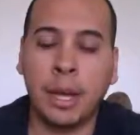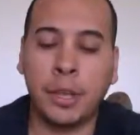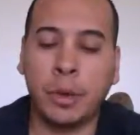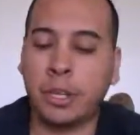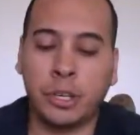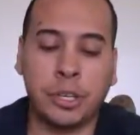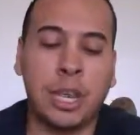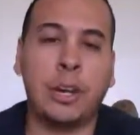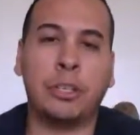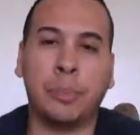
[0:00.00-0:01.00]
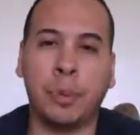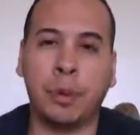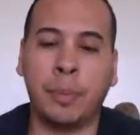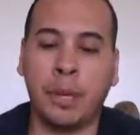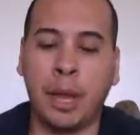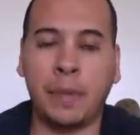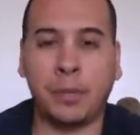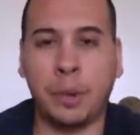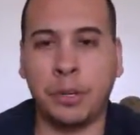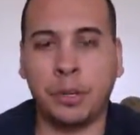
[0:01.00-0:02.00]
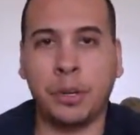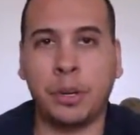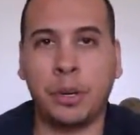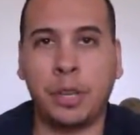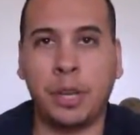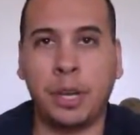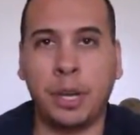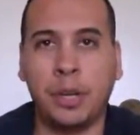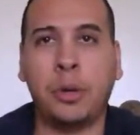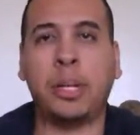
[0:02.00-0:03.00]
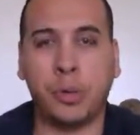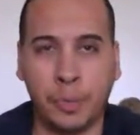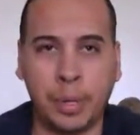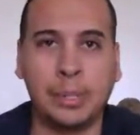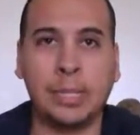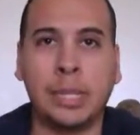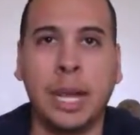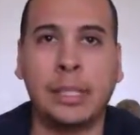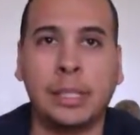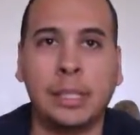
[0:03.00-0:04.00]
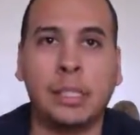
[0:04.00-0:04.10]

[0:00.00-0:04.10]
You'll get your seller's permit. You have to register you'll get your business license.